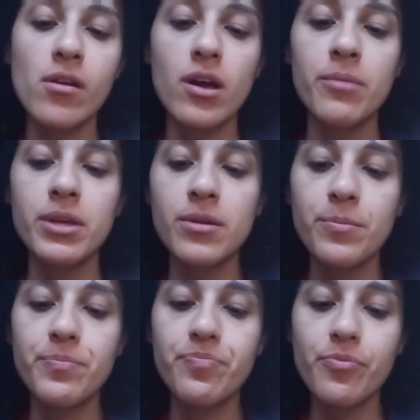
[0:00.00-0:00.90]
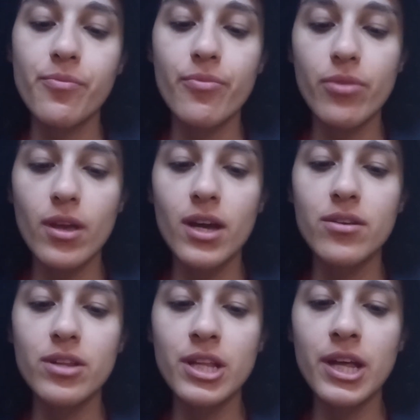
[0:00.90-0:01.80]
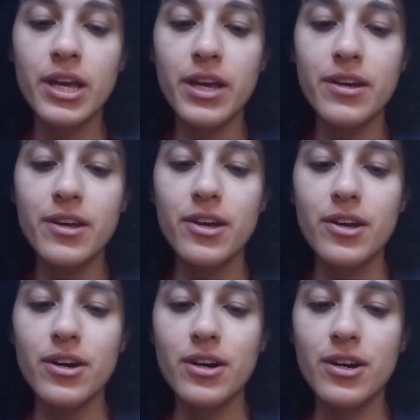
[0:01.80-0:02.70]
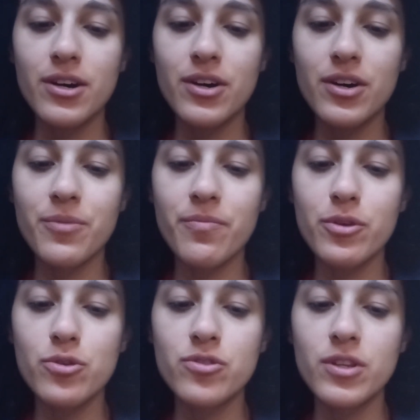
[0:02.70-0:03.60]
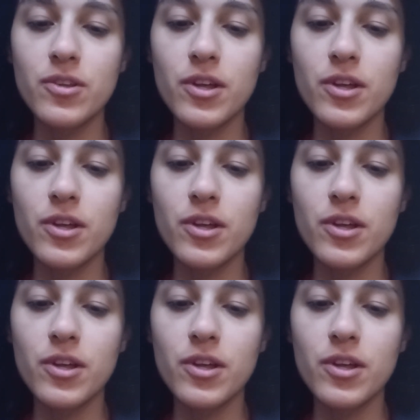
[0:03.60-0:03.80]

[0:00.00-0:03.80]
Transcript: I mean, I don't like usually